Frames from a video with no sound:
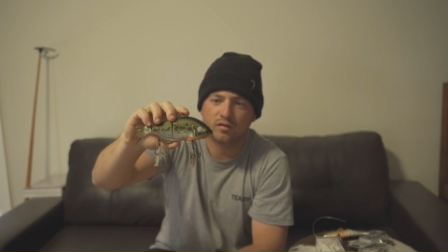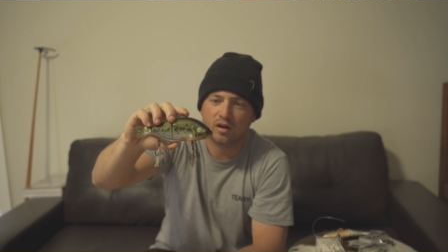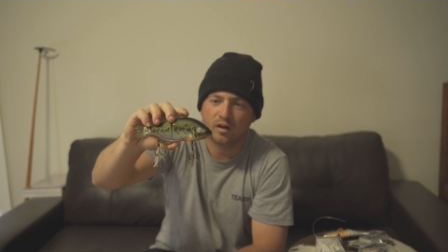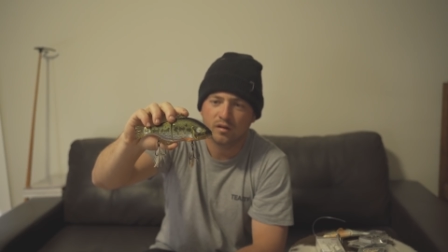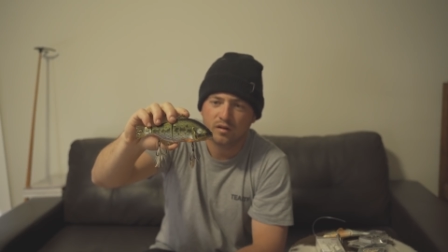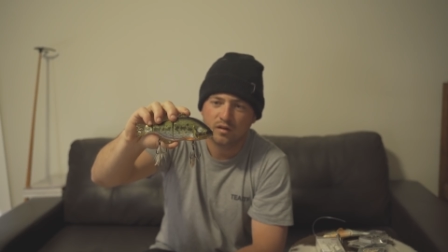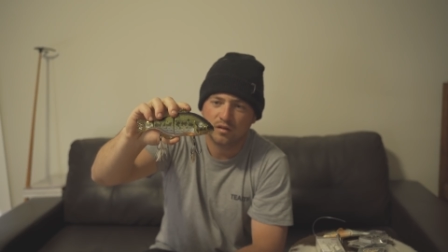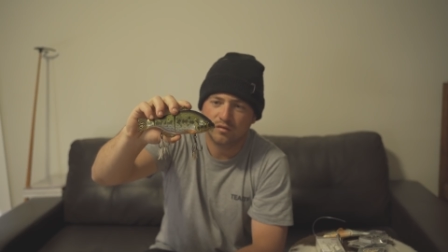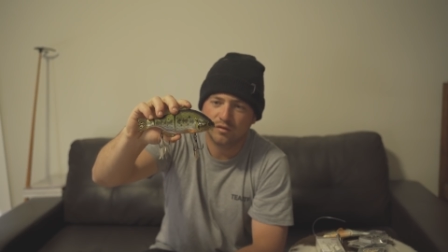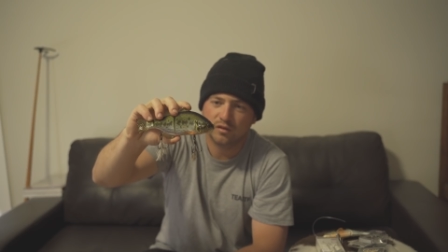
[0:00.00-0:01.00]
So
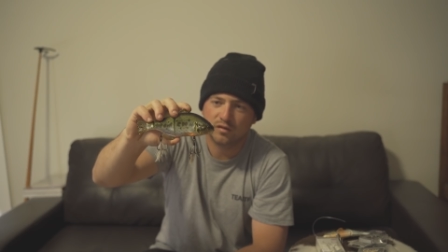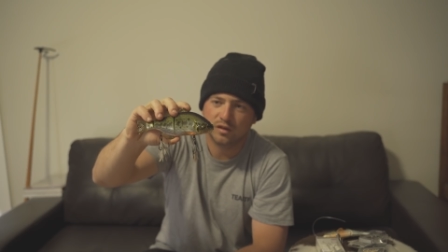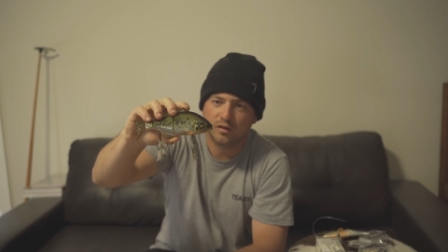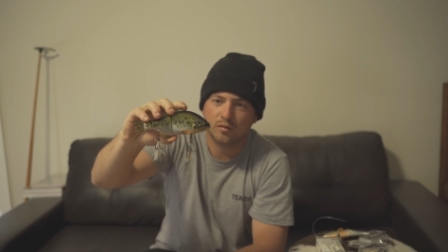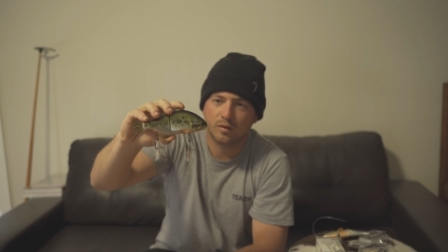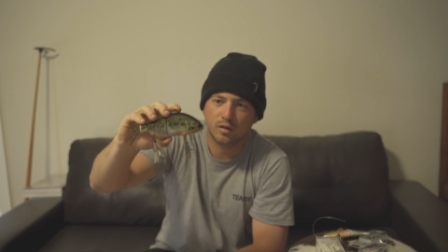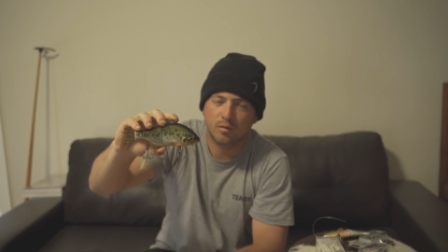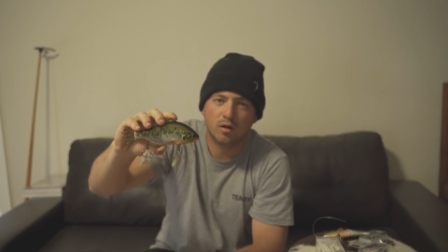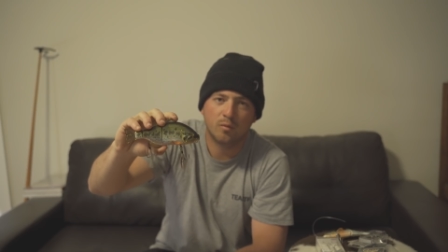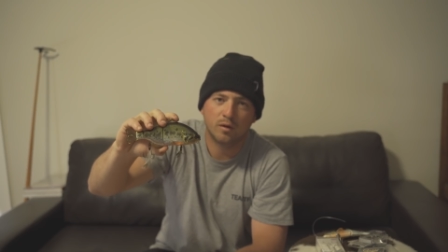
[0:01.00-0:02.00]
the first thing you do when you
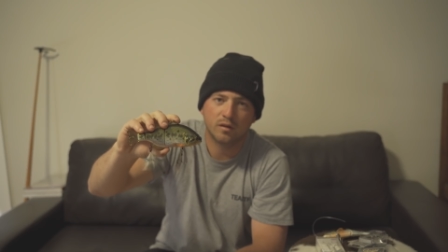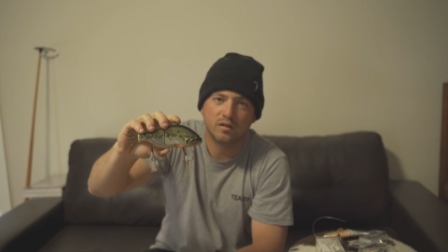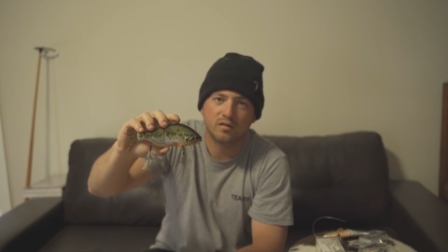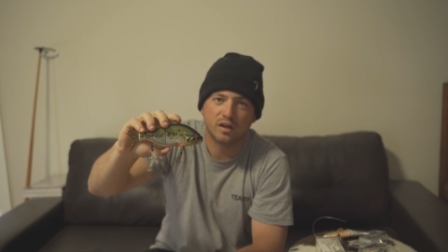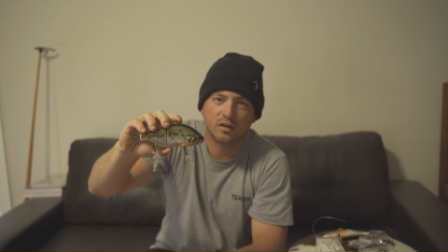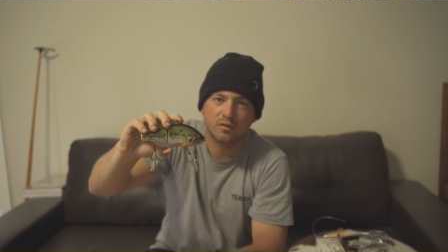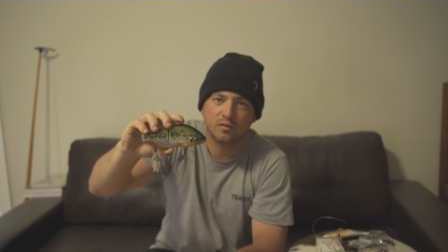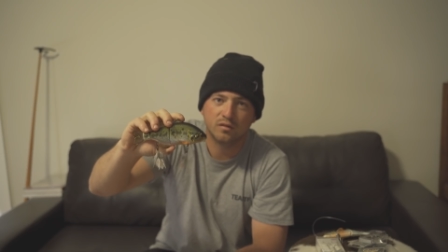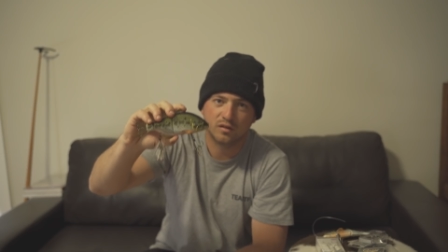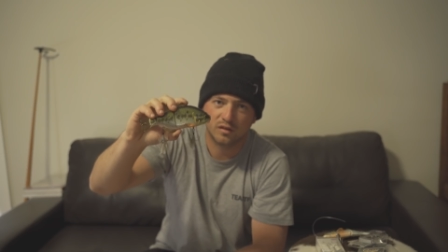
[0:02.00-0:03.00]
buy one of these
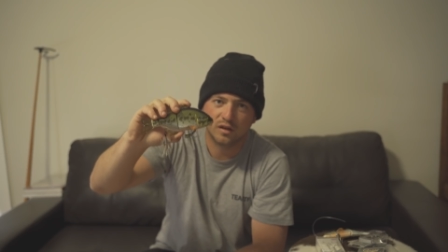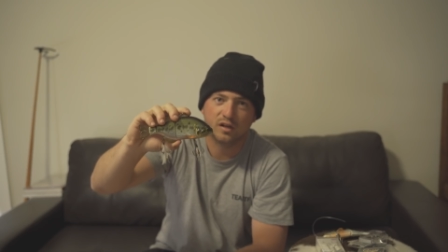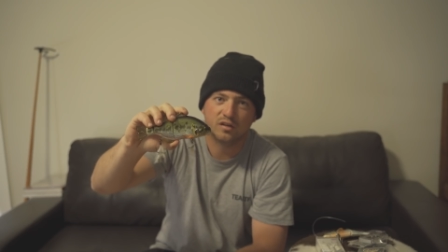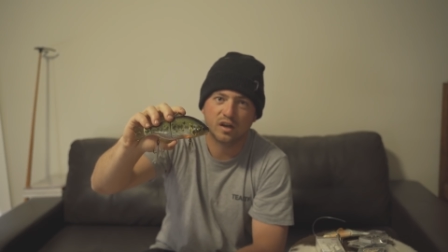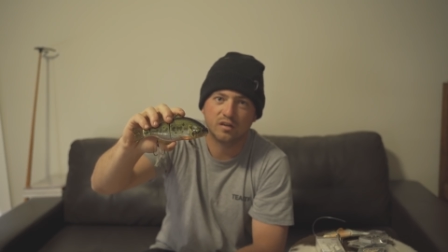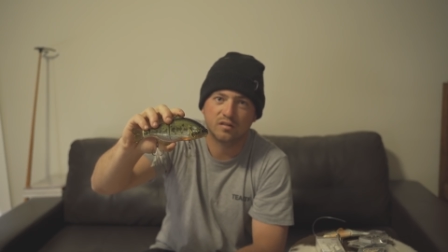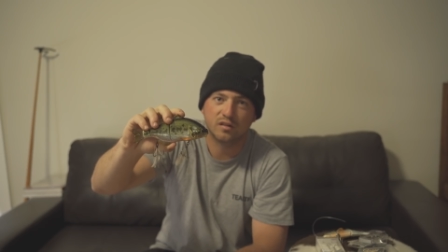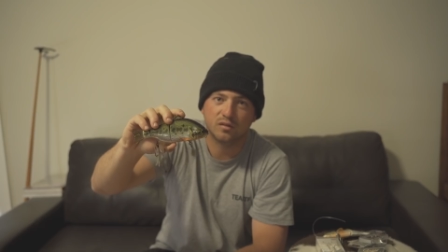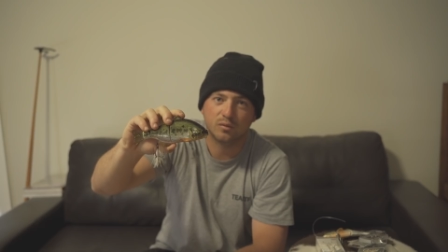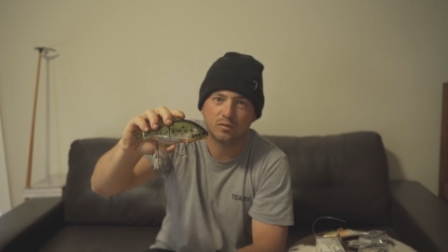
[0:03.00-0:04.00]
Gantarels is you need to change
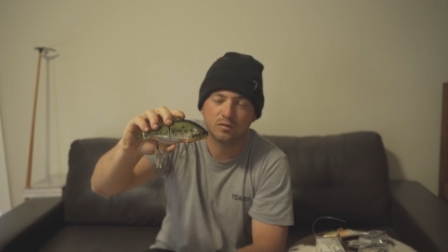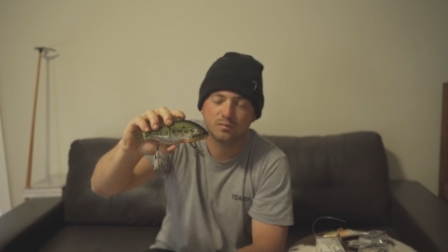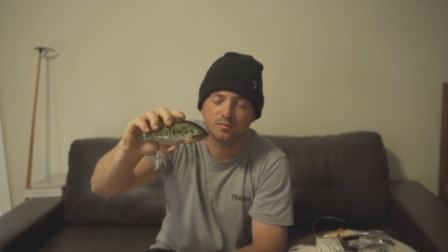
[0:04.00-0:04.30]
these hooks.